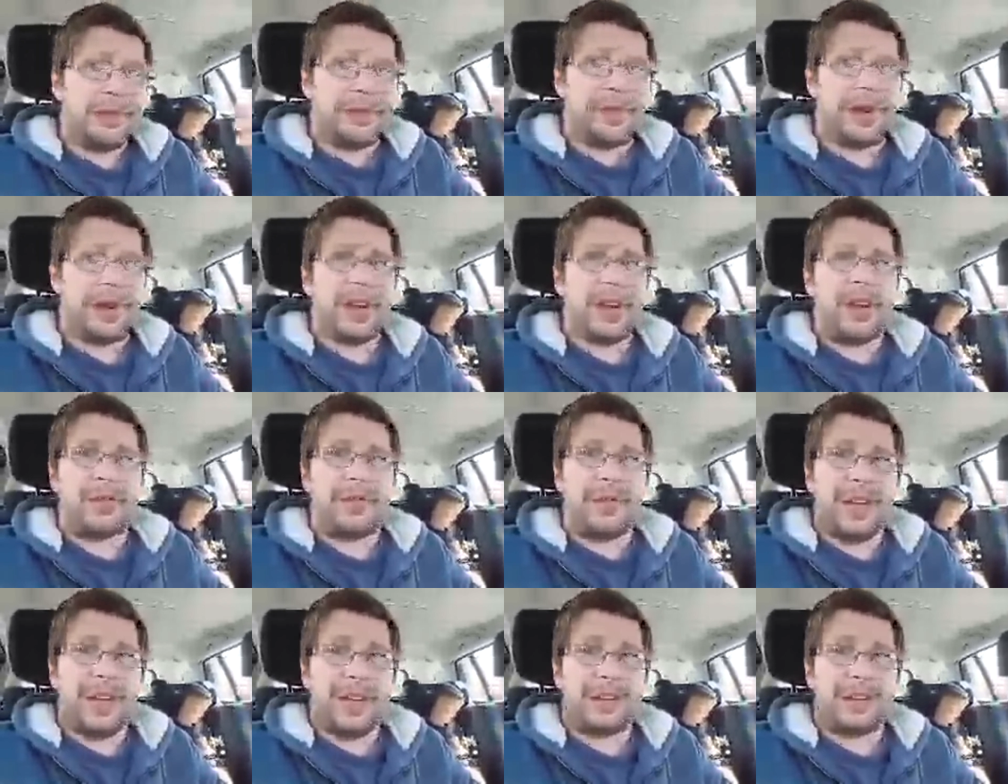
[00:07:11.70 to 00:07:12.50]
Funnily
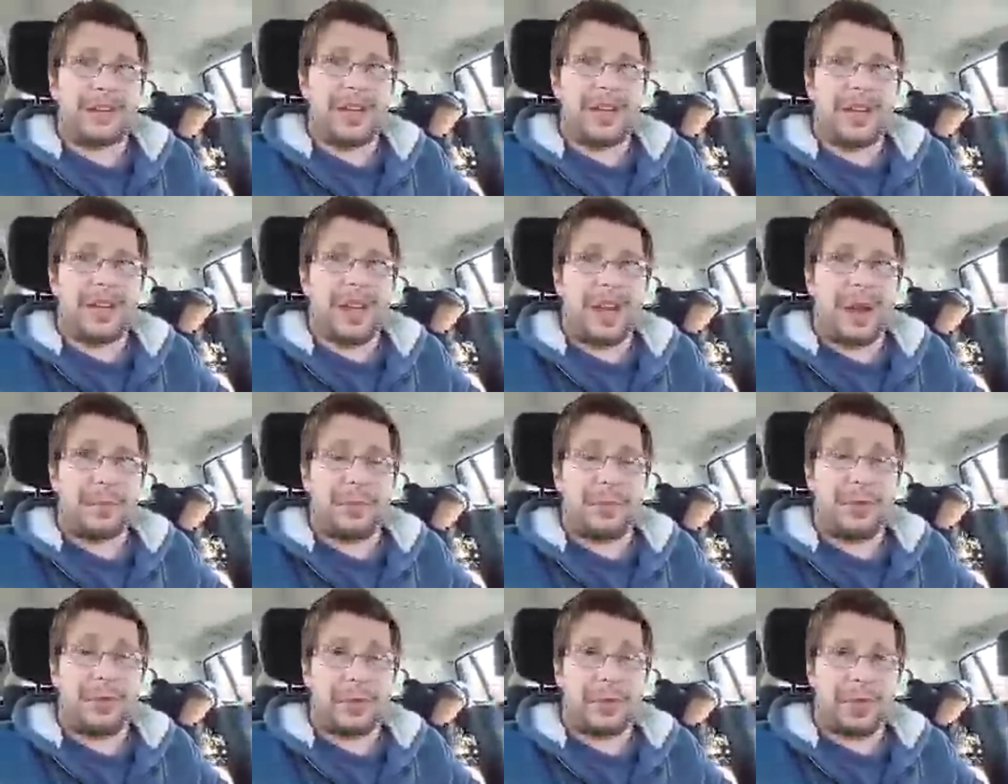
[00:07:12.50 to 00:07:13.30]
enough, it's uh,
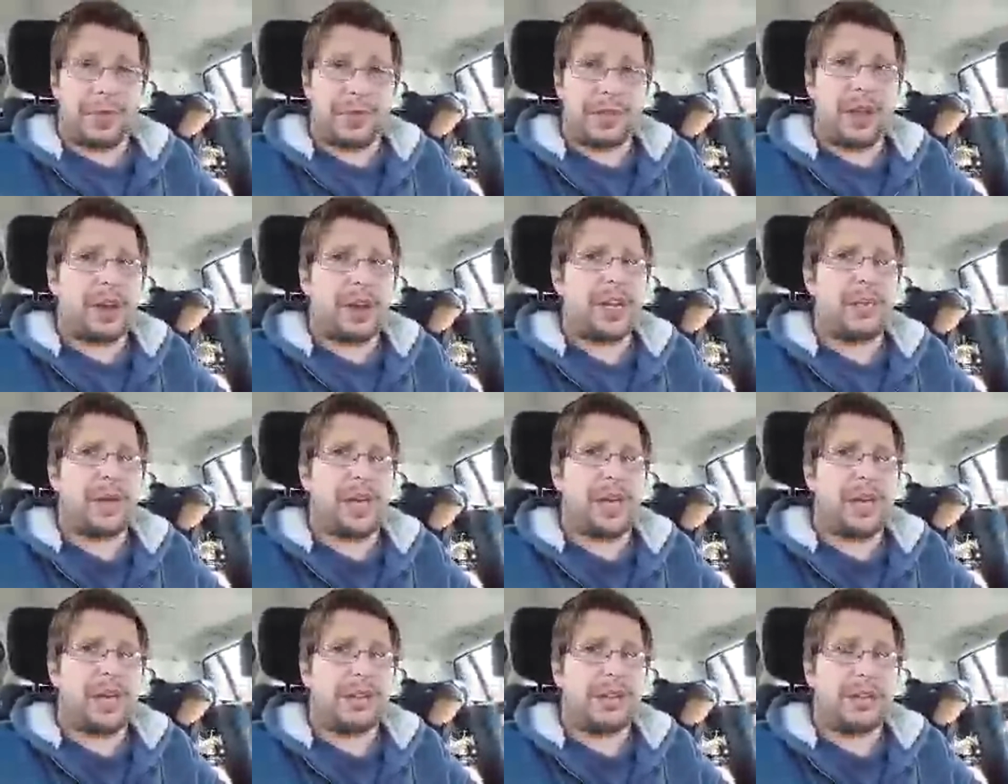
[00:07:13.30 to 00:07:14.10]
at Brooklands
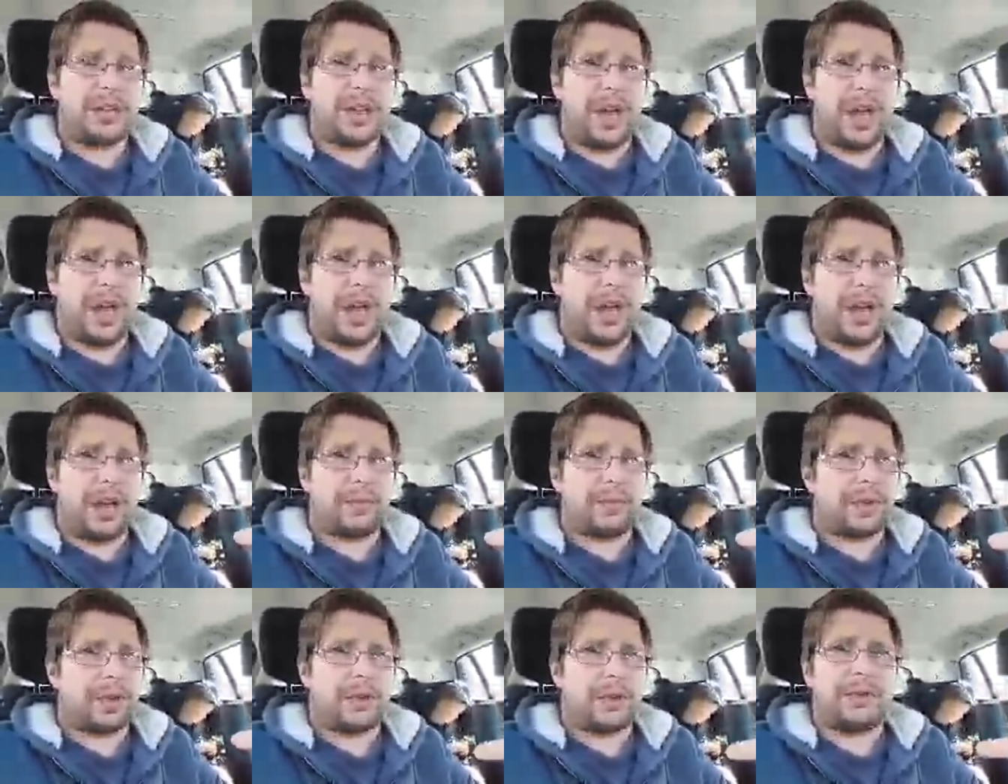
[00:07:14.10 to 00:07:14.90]
Honeybees,
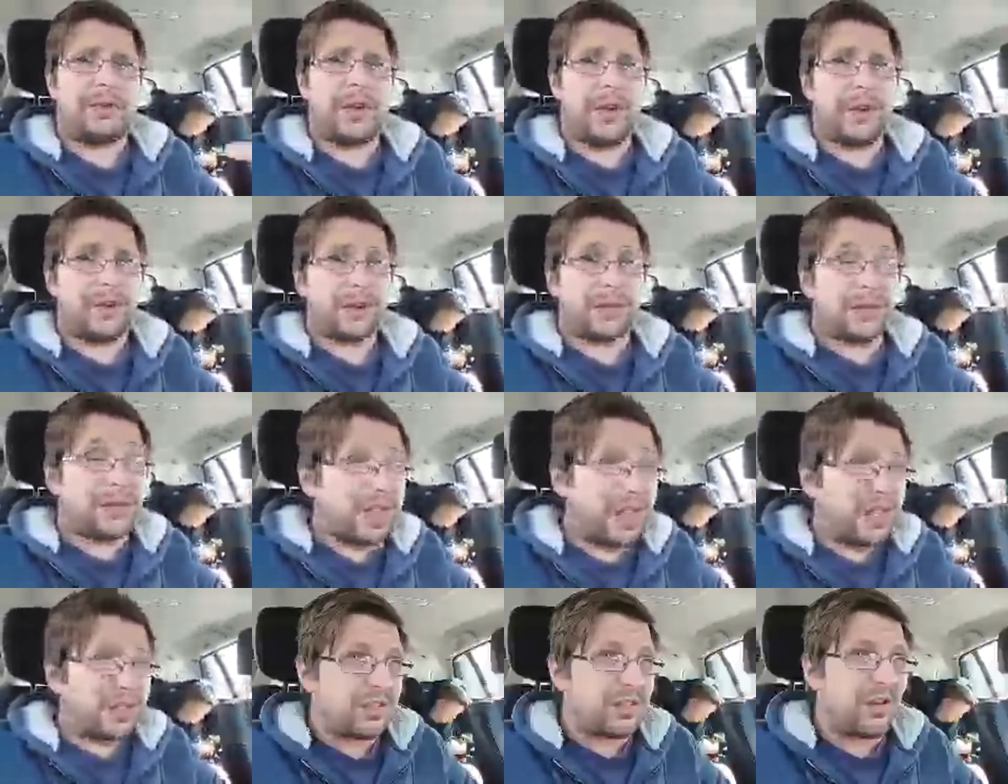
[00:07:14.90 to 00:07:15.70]
and you can find us
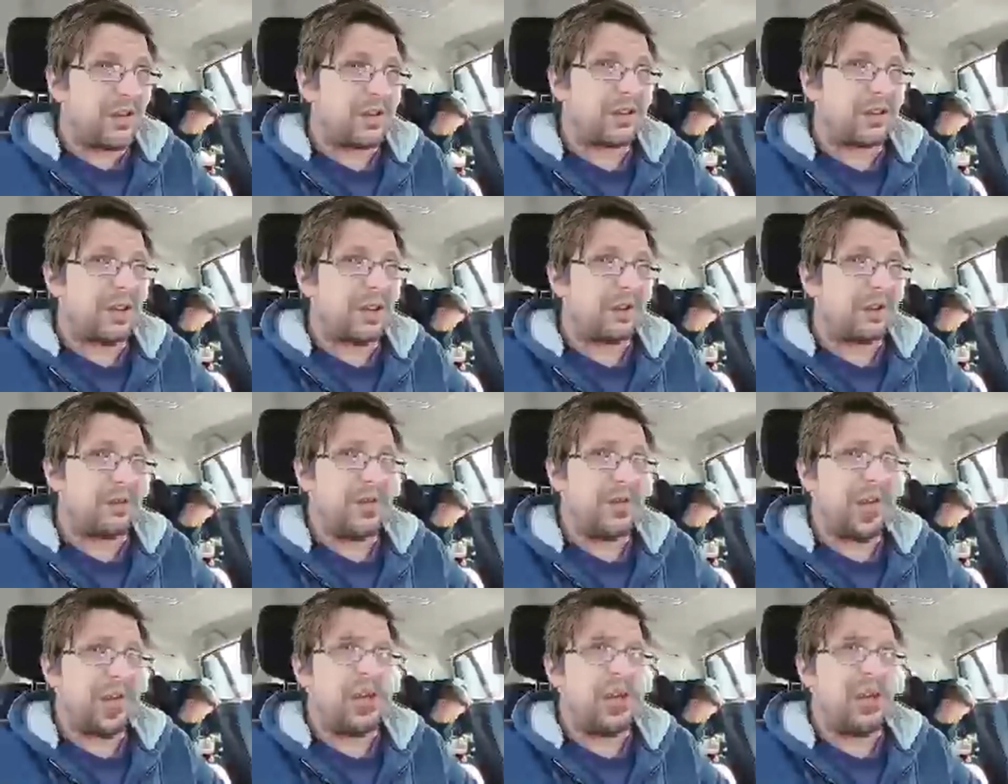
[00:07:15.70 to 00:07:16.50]
on TikTok and go
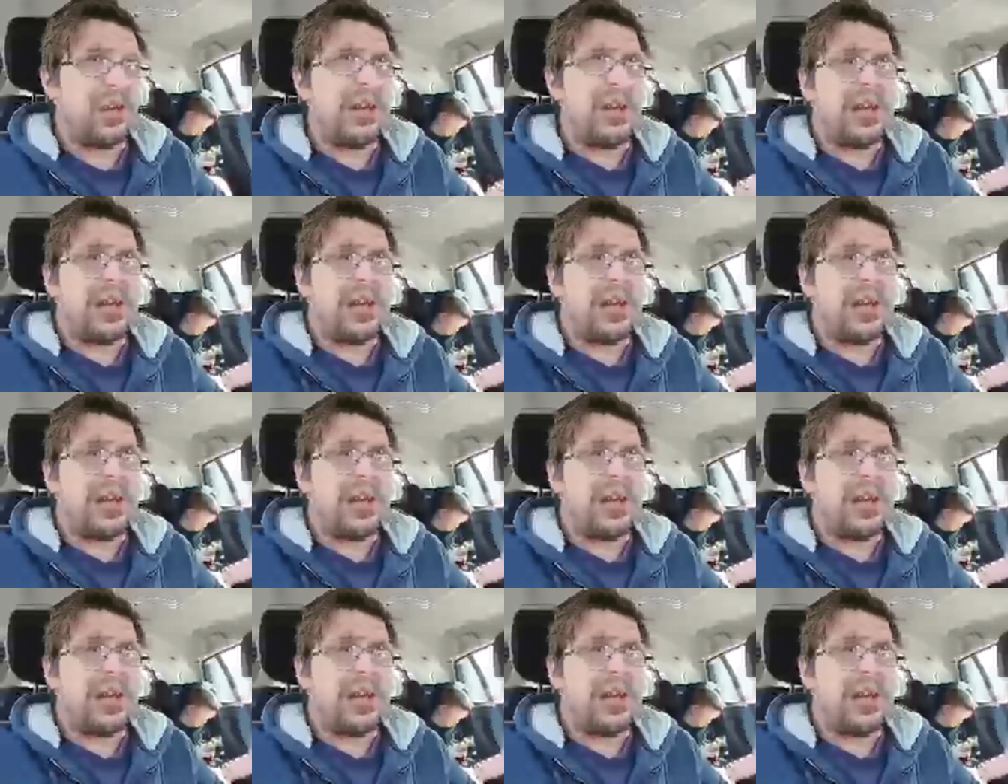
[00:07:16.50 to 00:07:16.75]
from there.